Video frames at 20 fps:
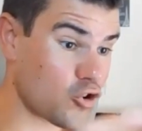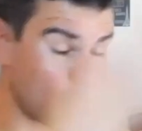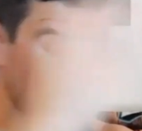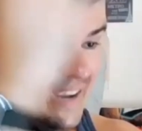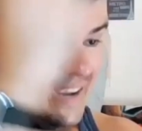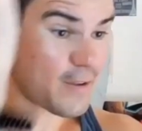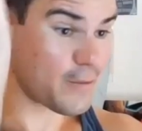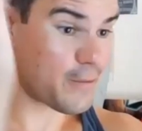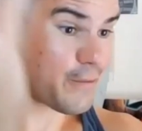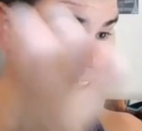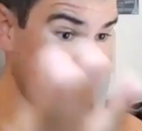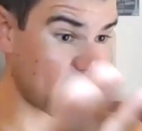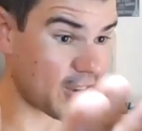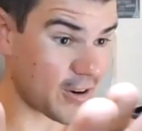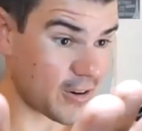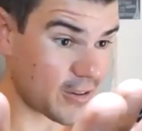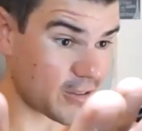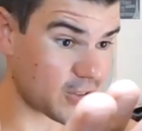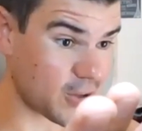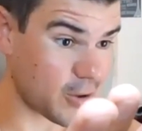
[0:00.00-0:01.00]
Greek
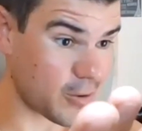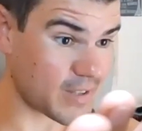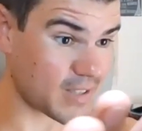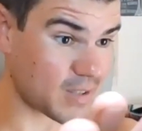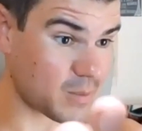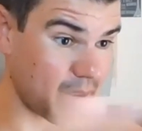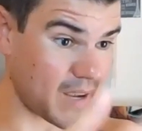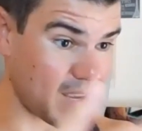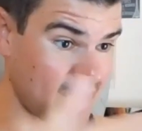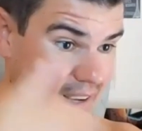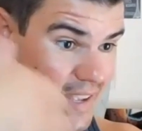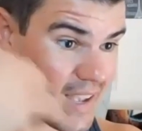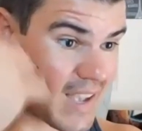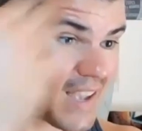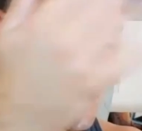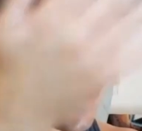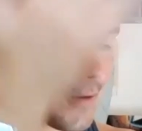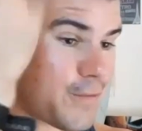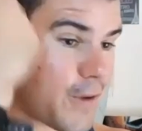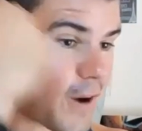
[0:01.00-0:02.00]
figure, so to speak.
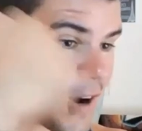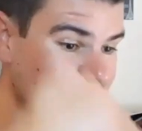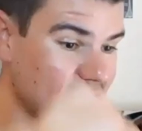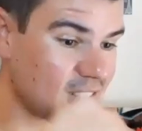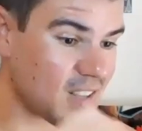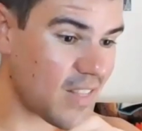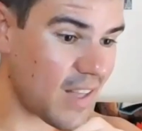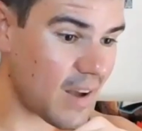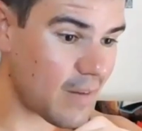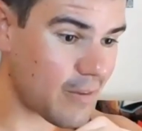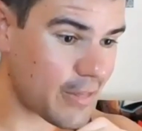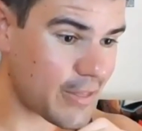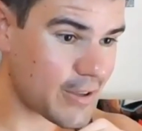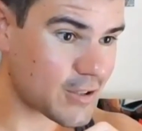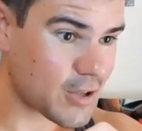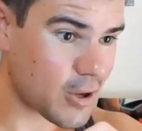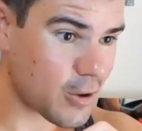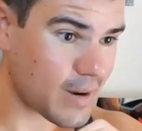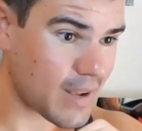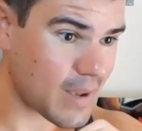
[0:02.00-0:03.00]
He falls in love with
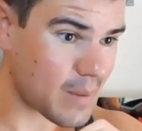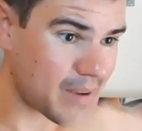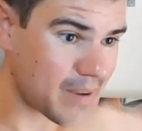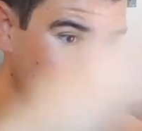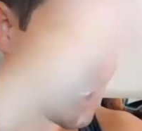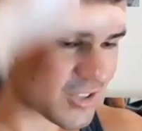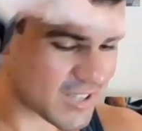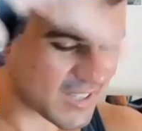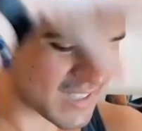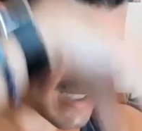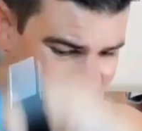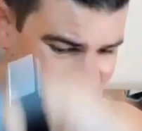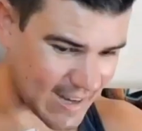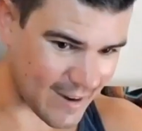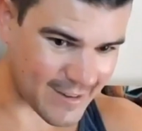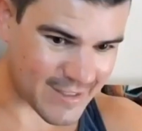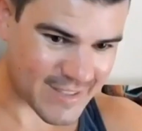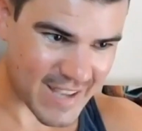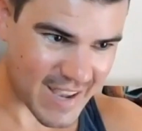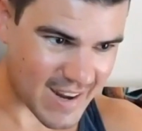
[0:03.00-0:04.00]
his own image. He
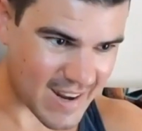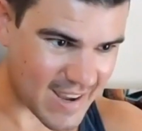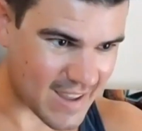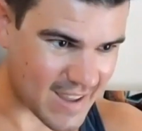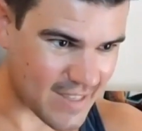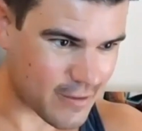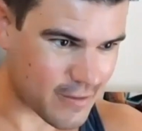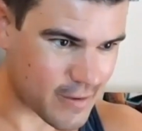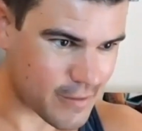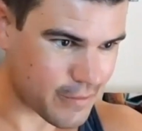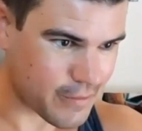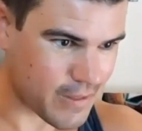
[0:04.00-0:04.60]
stares at it in